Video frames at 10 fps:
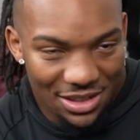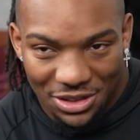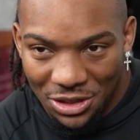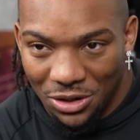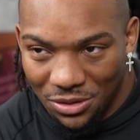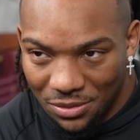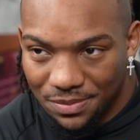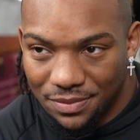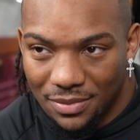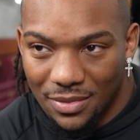you know,
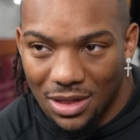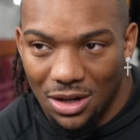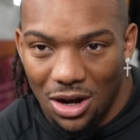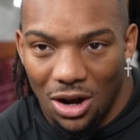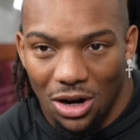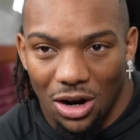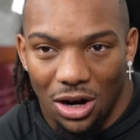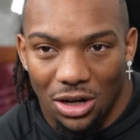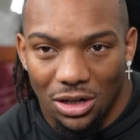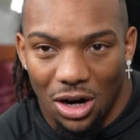
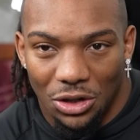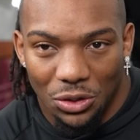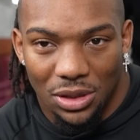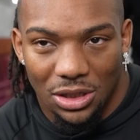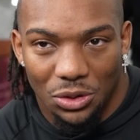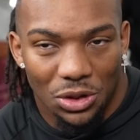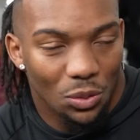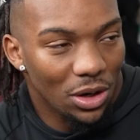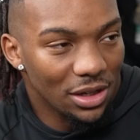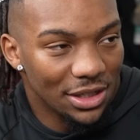are doing the work.